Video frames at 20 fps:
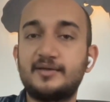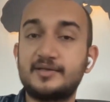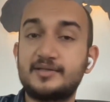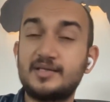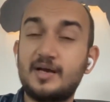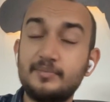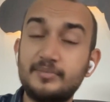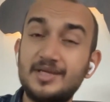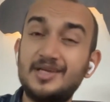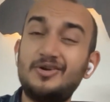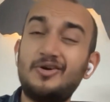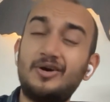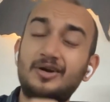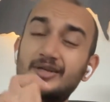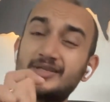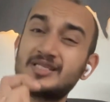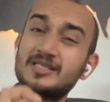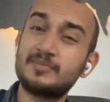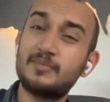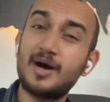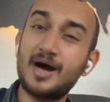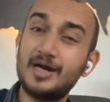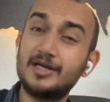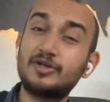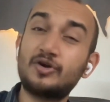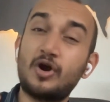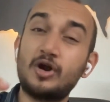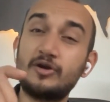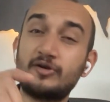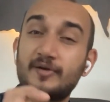There's something called a
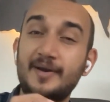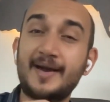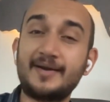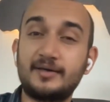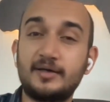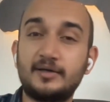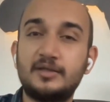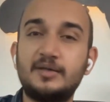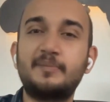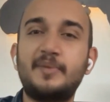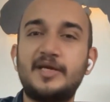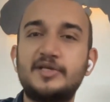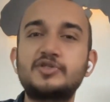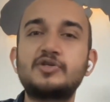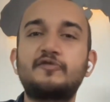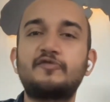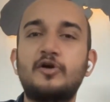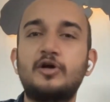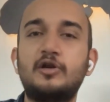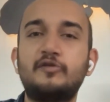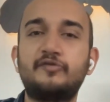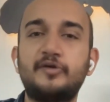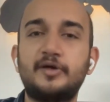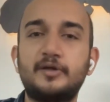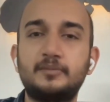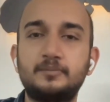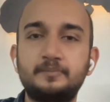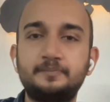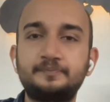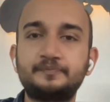smart contract at the base of all of
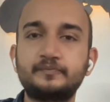it.